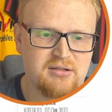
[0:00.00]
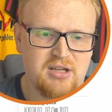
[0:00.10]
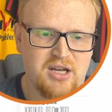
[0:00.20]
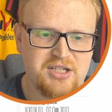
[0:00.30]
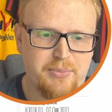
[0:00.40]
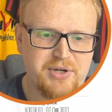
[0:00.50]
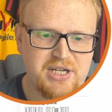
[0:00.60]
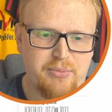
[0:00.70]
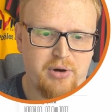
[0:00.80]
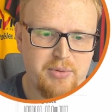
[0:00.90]

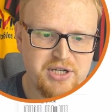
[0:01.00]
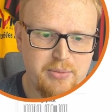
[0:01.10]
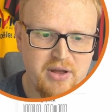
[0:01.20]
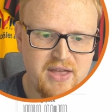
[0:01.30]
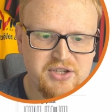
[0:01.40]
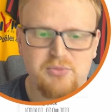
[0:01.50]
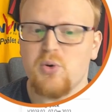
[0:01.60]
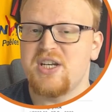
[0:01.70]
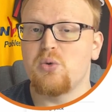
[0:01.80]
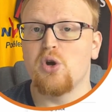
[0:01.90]
Championship, Premiership, and then some
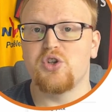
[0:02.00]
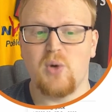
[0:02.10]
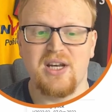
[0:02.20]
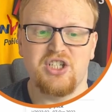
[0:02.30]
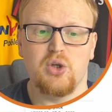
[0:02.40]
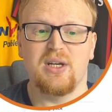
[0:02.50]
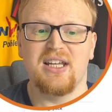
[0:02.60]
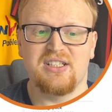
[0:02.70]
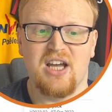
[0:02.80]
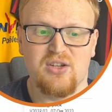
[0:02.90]
21-22
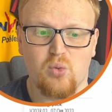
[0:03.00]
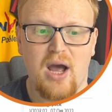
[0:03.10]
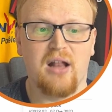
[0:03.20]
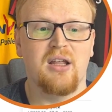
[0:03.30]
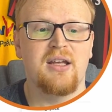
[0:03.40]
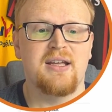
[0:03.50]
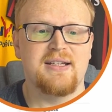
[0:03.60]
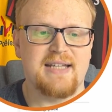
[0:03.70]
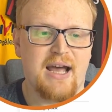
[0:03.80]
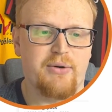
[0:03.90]
leagues as well
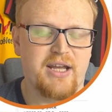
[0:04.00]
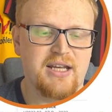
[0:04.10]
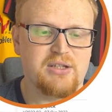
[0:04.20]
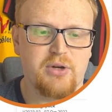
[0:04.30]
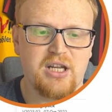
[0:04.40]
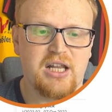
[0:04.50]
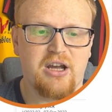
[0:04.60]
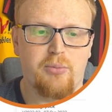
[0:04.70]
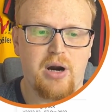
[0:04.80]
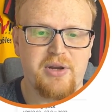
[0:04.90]
down here. So we're going to click on
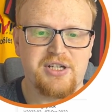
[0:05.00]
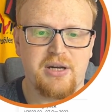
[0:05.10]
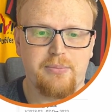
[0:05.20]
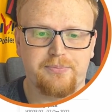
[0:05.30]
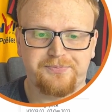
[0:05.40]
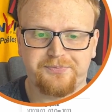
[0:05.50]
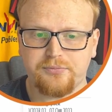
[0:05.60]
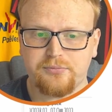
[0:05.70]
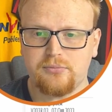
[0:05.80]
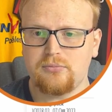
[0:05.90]
Premiership,
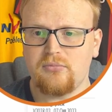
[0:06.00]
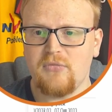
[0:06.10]
and